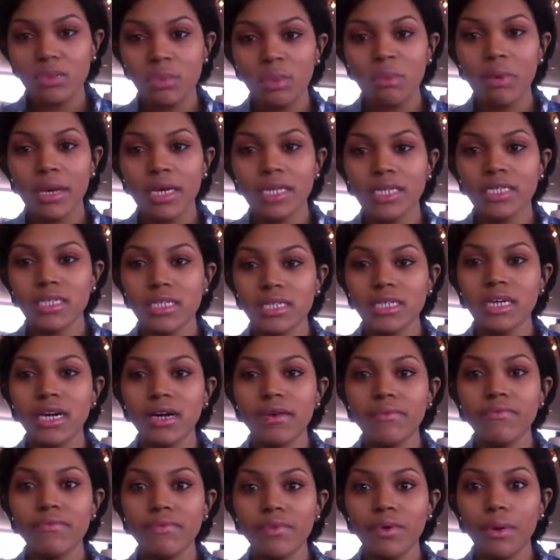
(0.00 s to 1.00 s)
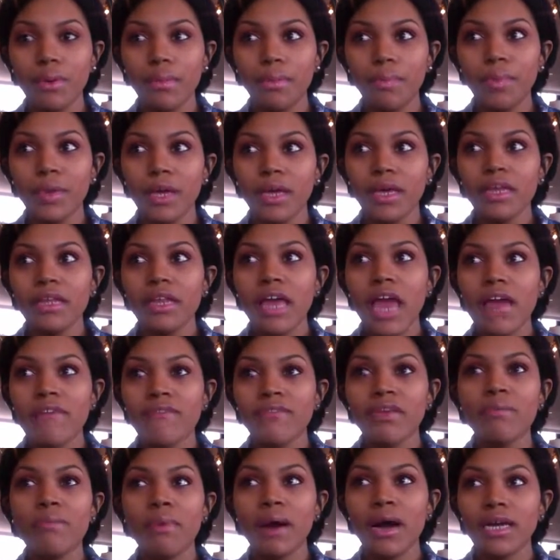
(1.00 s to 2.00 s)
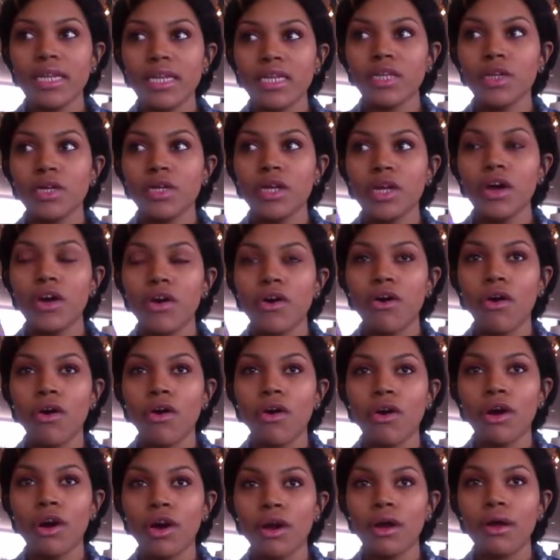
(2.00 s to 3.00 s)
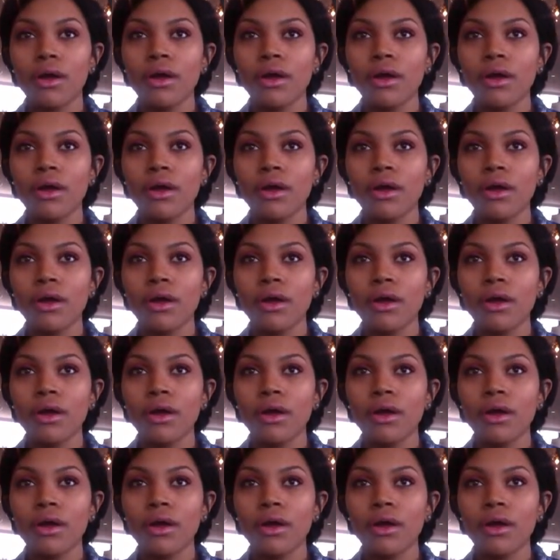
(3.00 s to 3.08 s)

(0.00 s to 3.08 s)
We basically come from everybody are